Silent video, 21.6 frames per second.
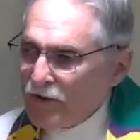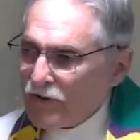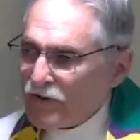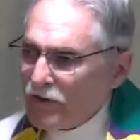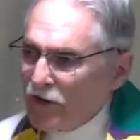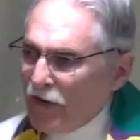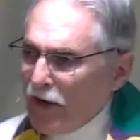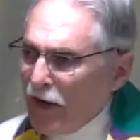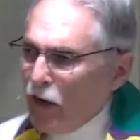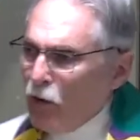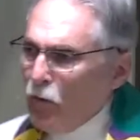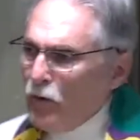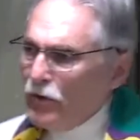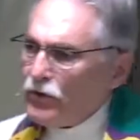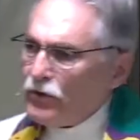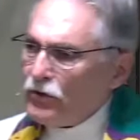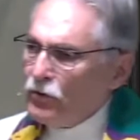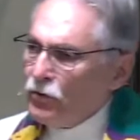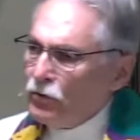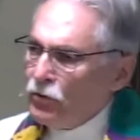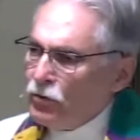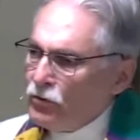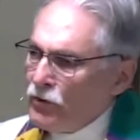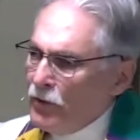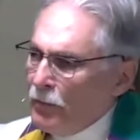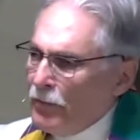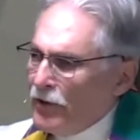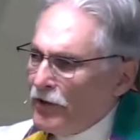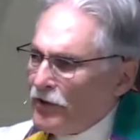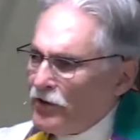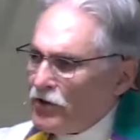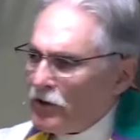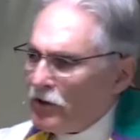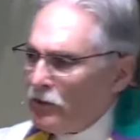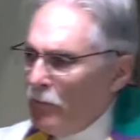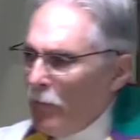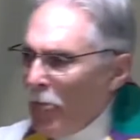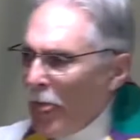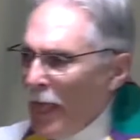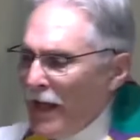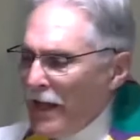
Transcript: and said, and I want you to do the budget,